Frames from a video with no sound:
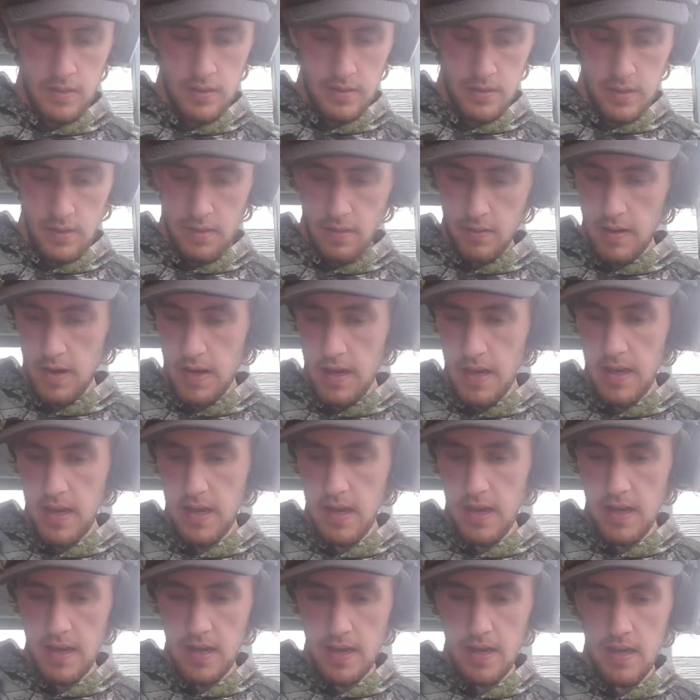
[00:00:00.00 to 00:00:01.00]
So
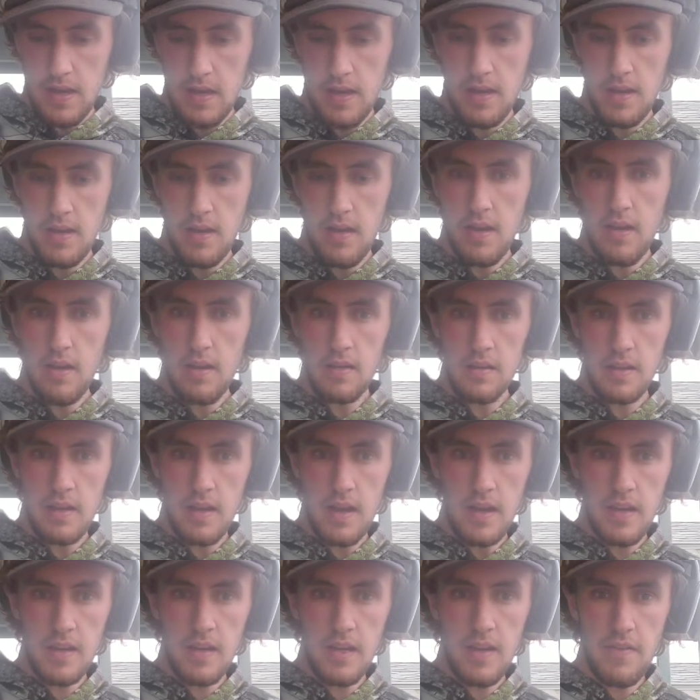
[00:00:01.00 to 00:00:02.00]
I
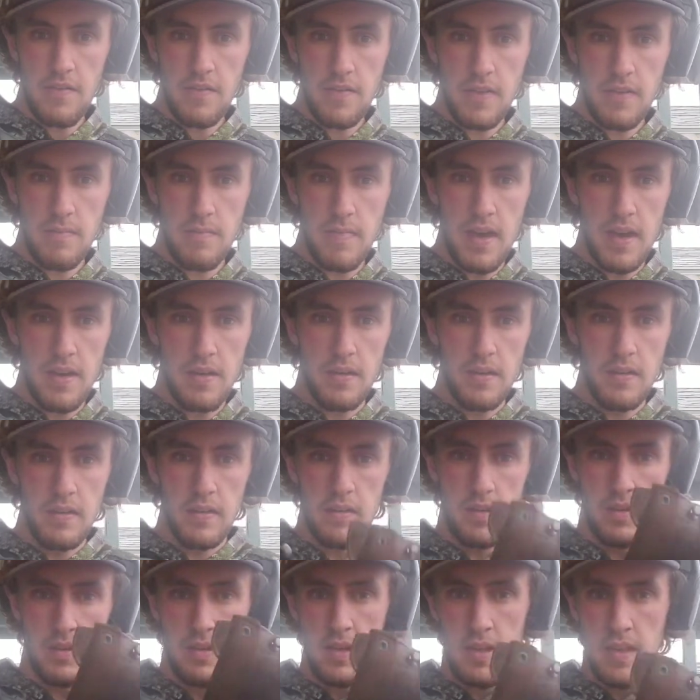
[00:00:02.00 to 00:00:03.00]
uncovered the metal
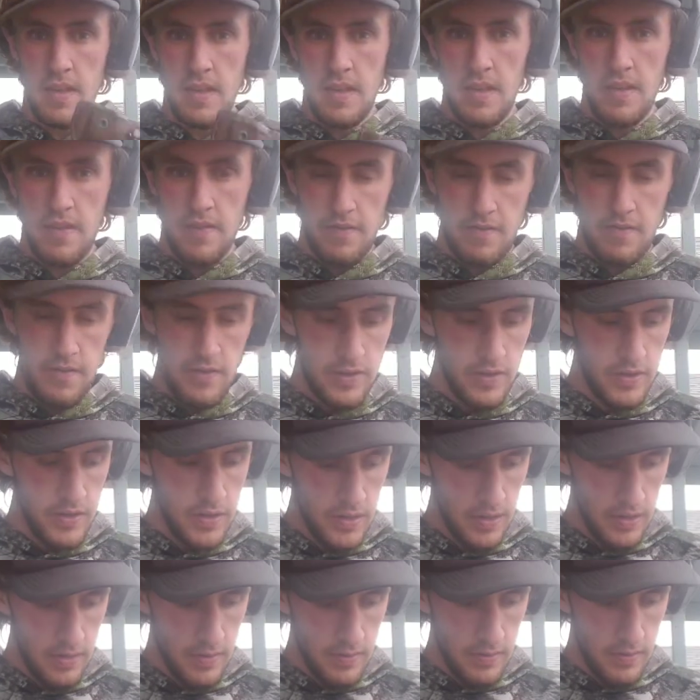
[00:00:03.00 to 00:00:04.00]
with the
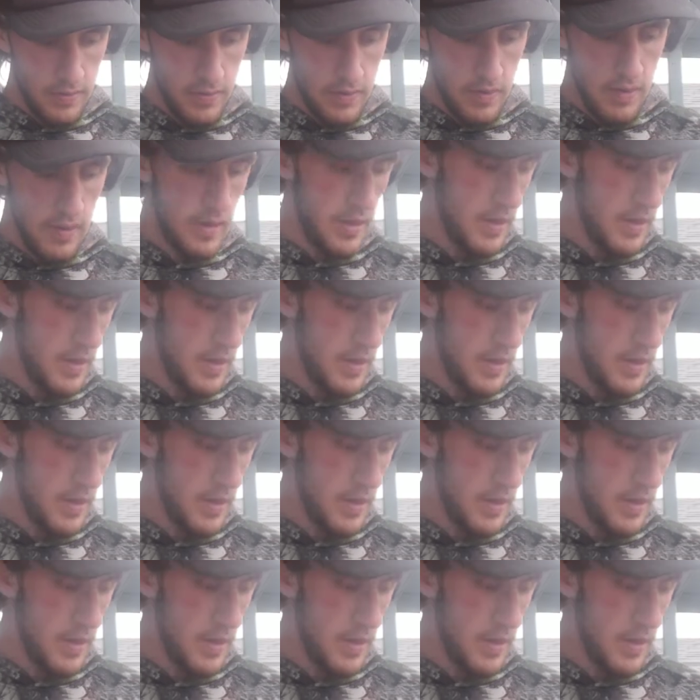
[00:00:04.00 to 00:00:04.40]
shoe,